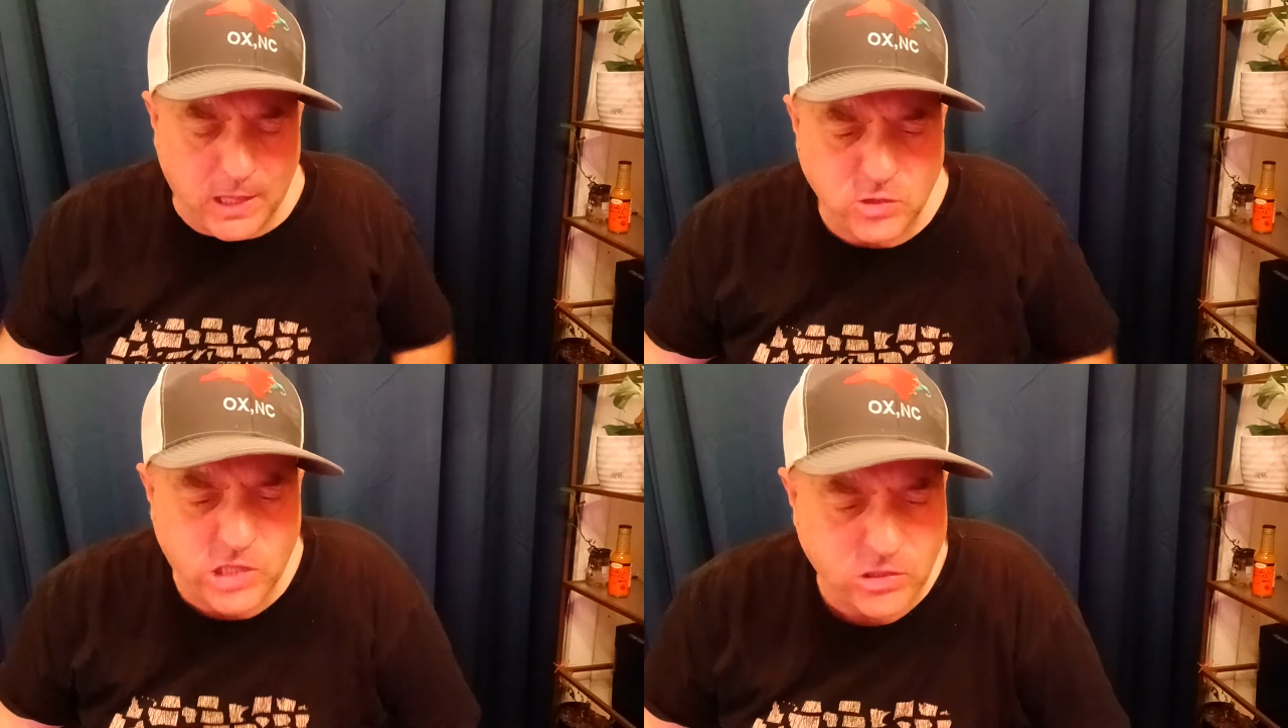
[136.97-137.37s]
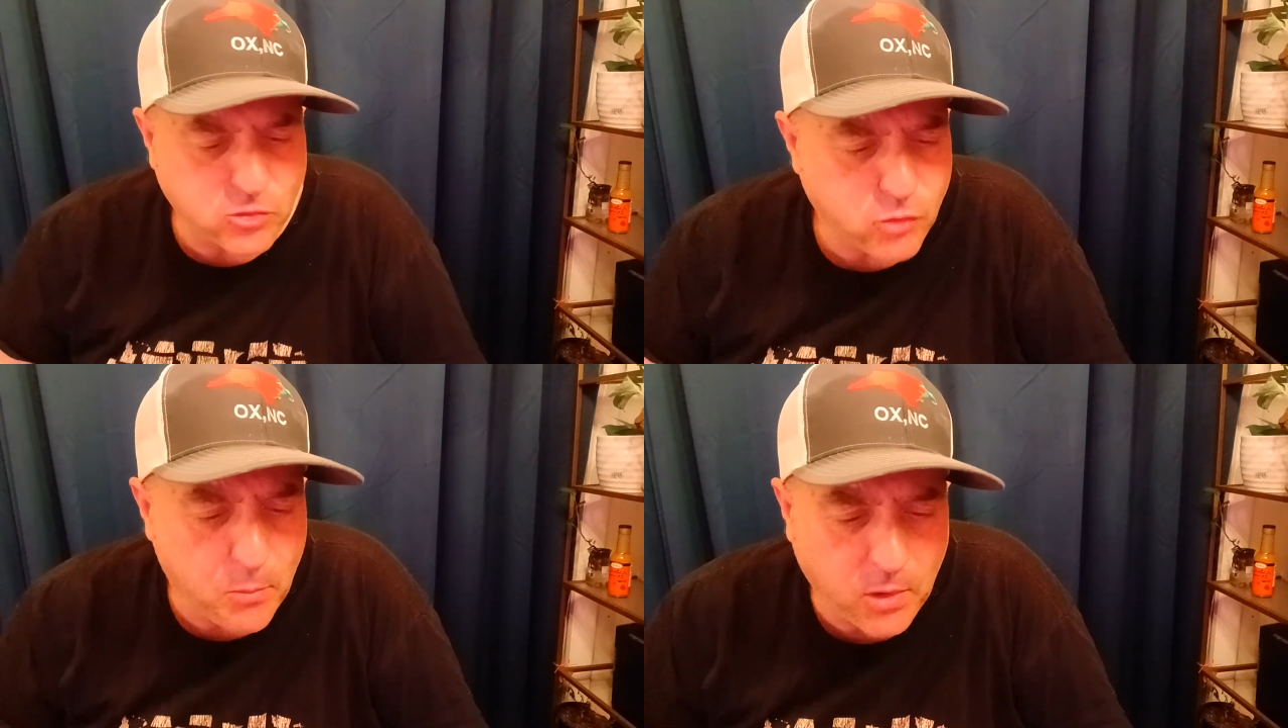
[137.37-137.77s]
she got the
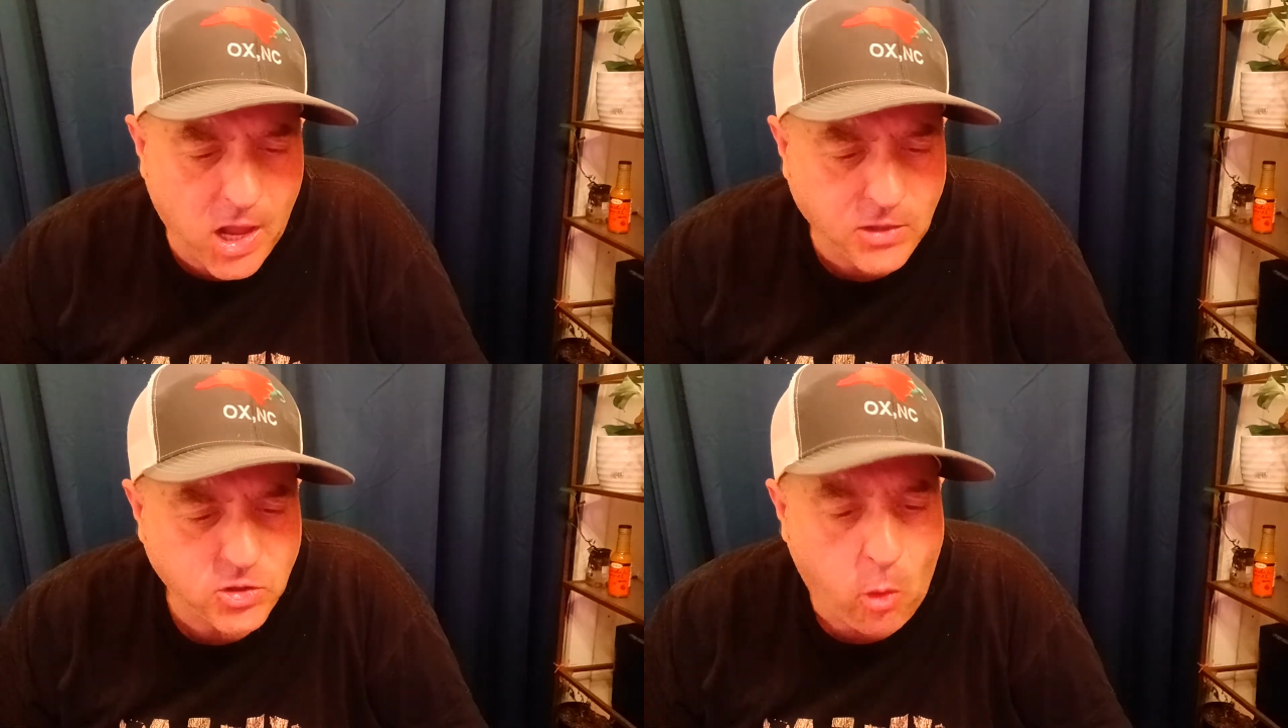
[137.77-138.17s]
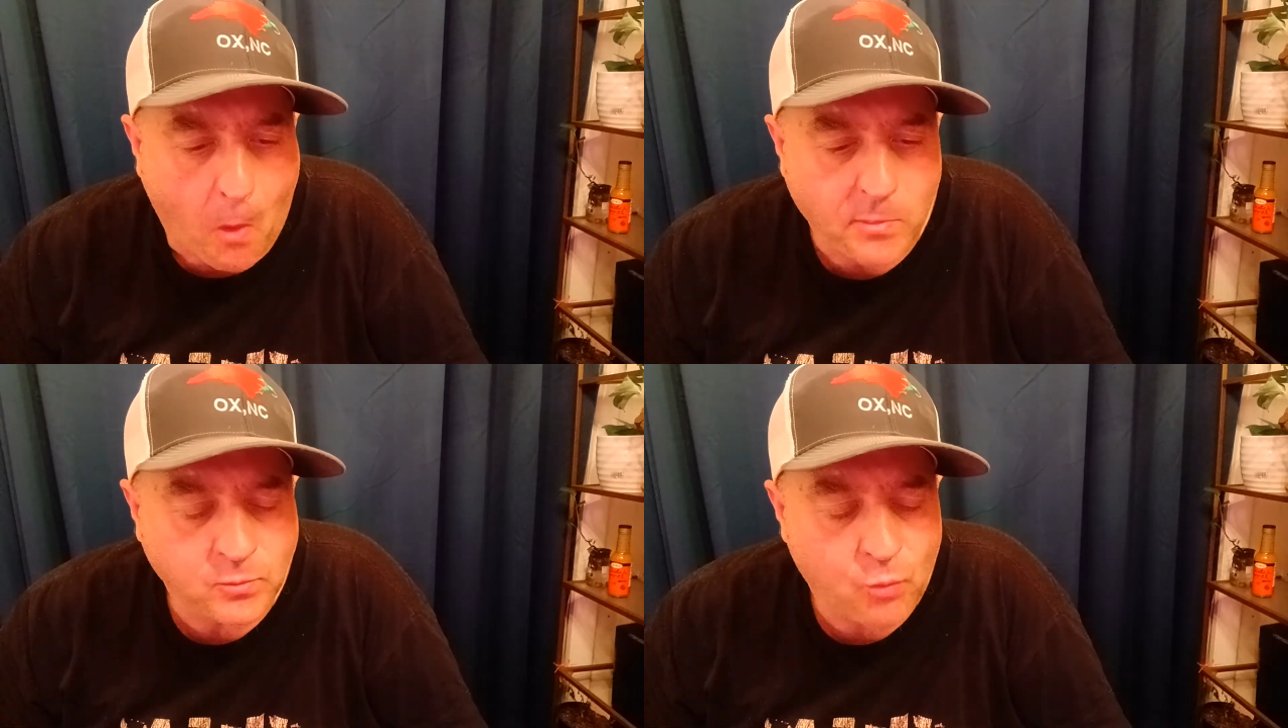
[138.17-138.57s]
triple X
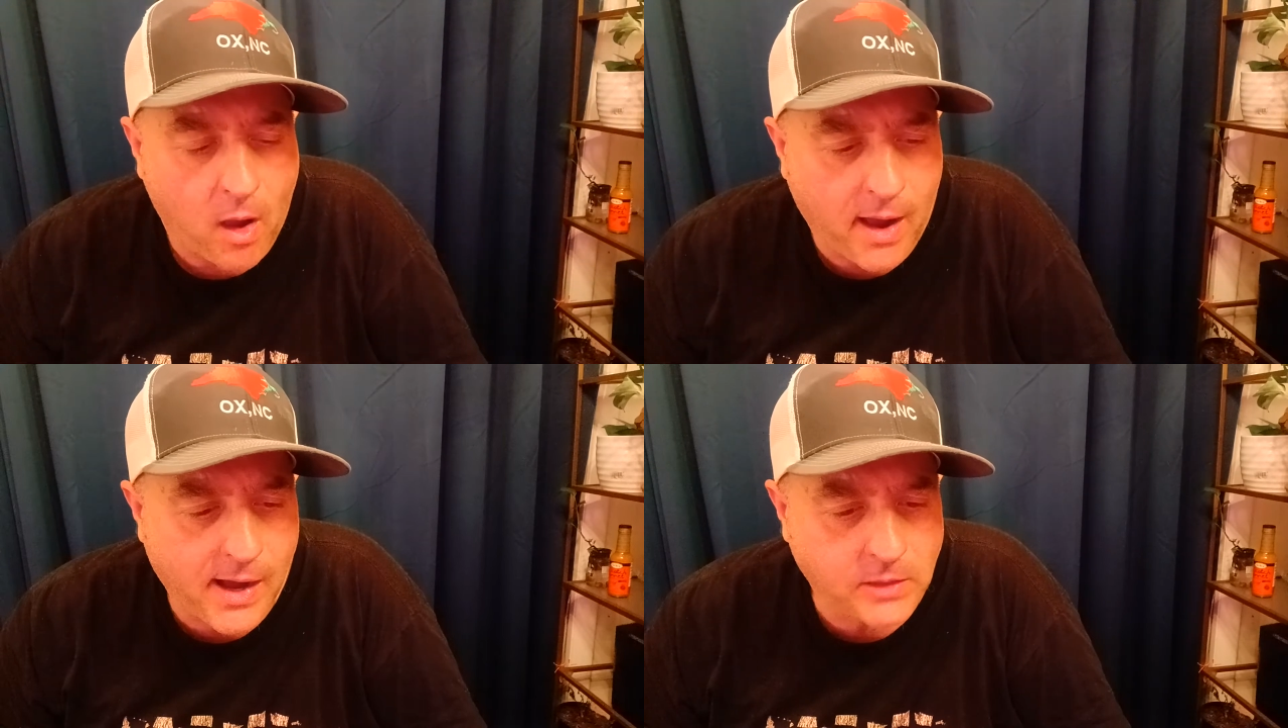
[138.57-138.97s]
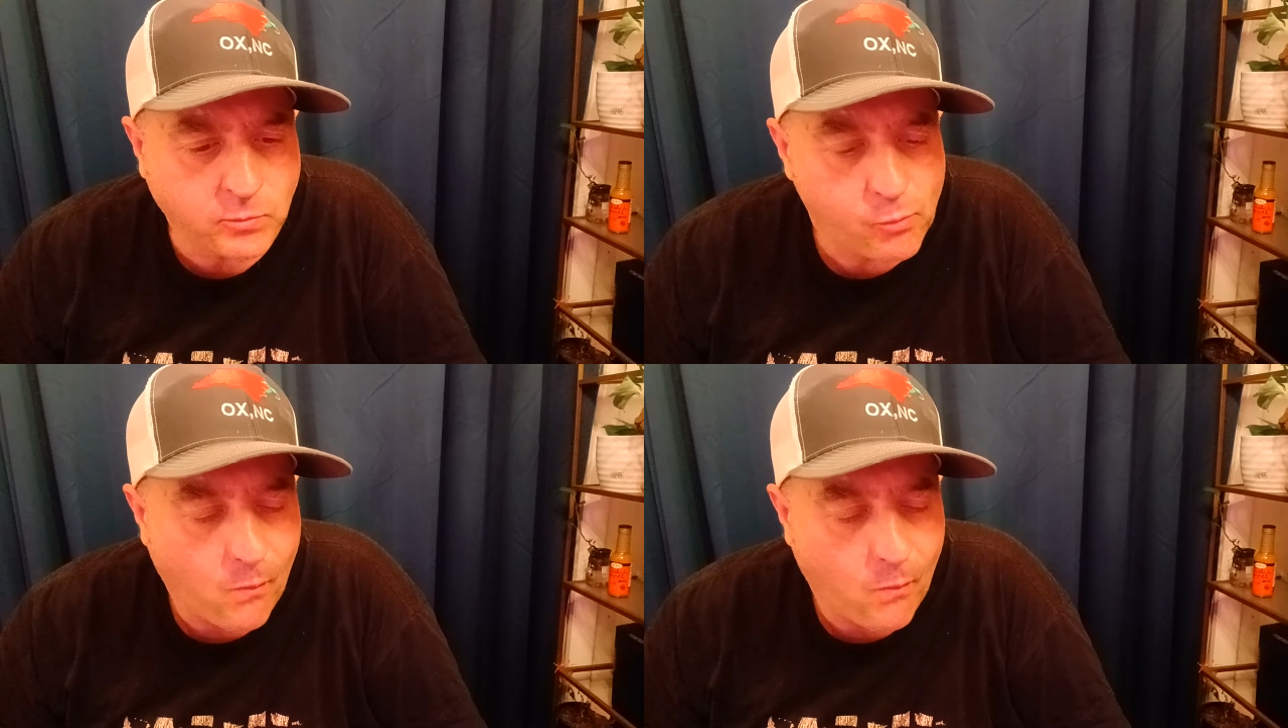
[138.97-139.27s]
um,